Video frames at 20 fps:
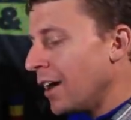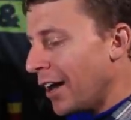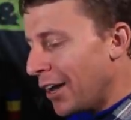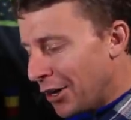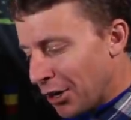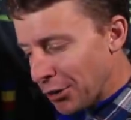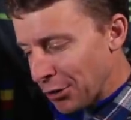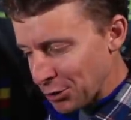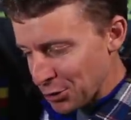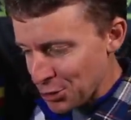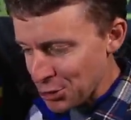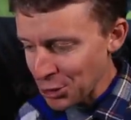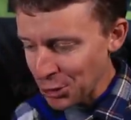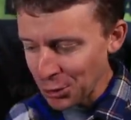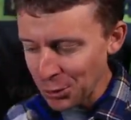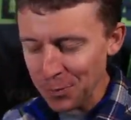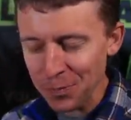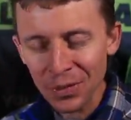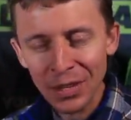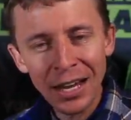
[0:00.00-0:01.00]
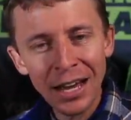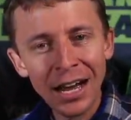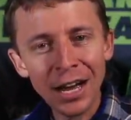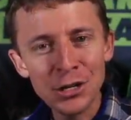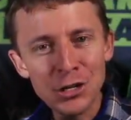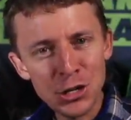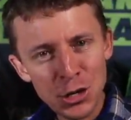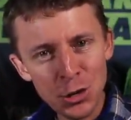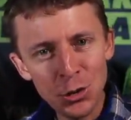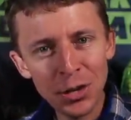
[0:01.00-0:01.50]
another shoe,
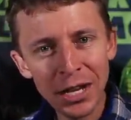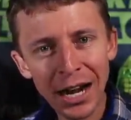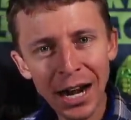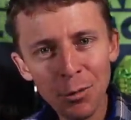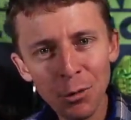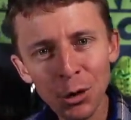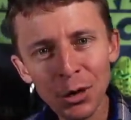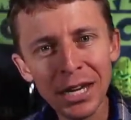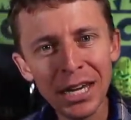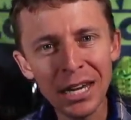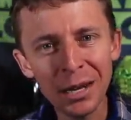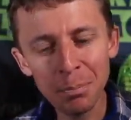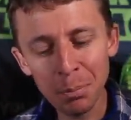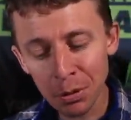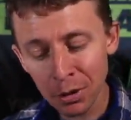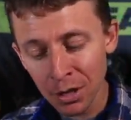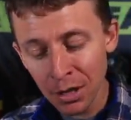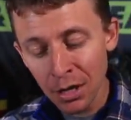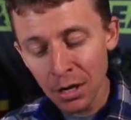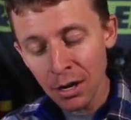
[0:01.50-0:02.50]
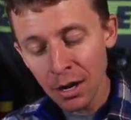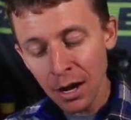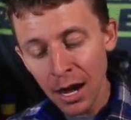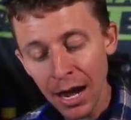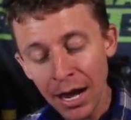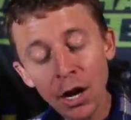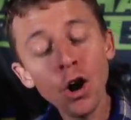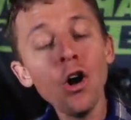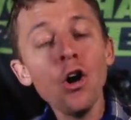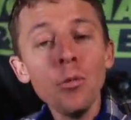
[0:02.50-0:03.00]
a shoe that I will keep,
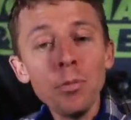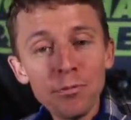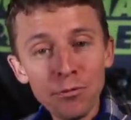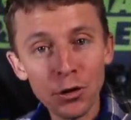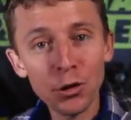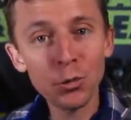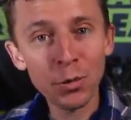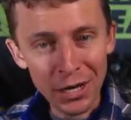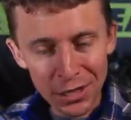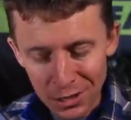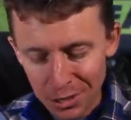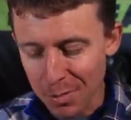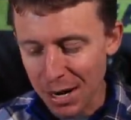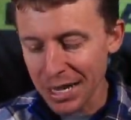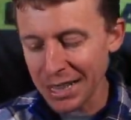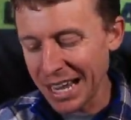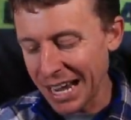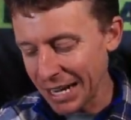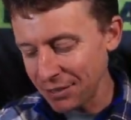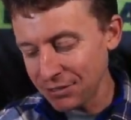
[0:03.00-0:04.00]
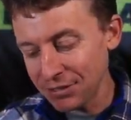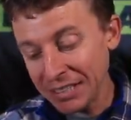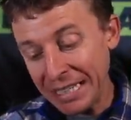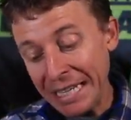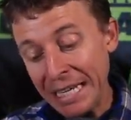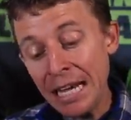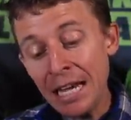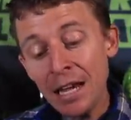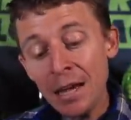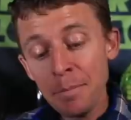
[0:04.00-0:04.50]
I hope, for the rest of my life
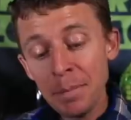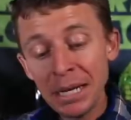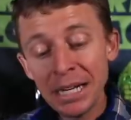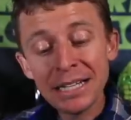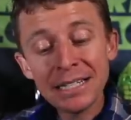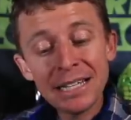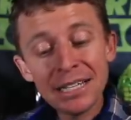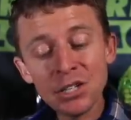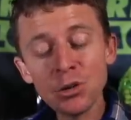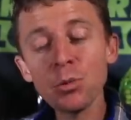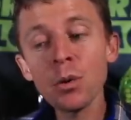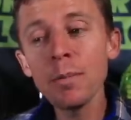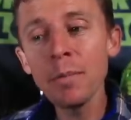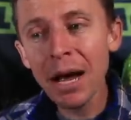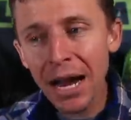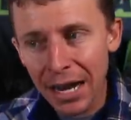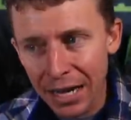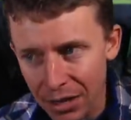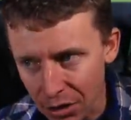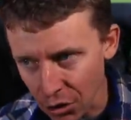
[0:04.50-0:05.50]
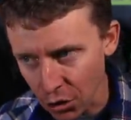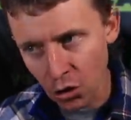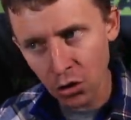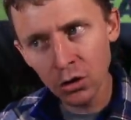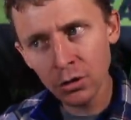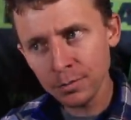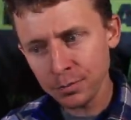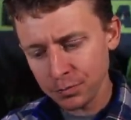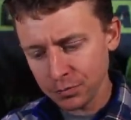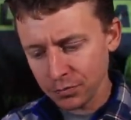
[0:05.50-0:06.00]
because it's a
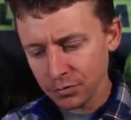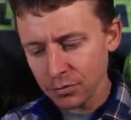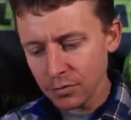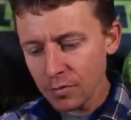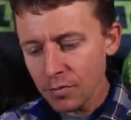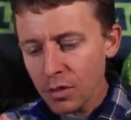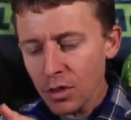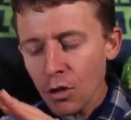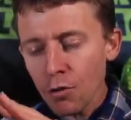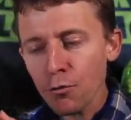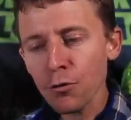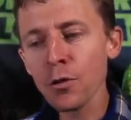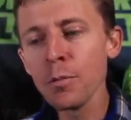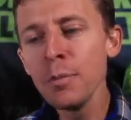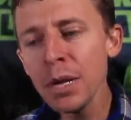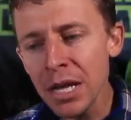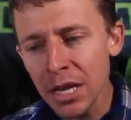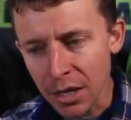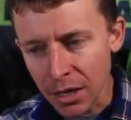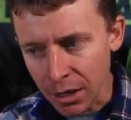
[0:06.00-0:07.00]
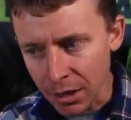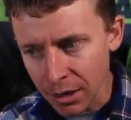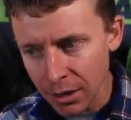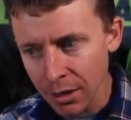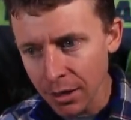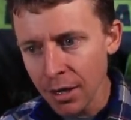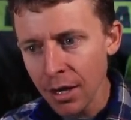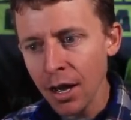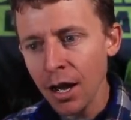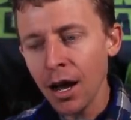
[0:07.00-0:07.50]
reminder for me
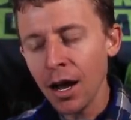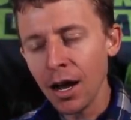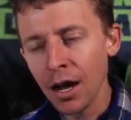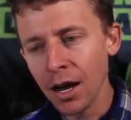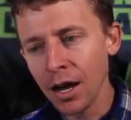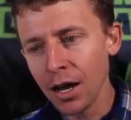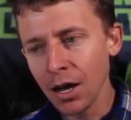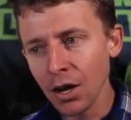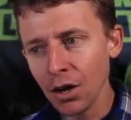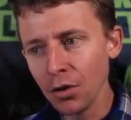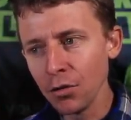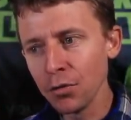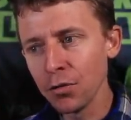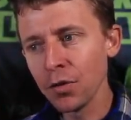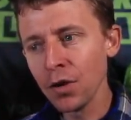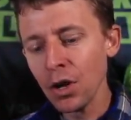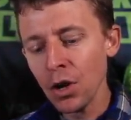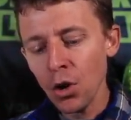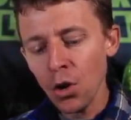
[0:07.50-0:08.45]
of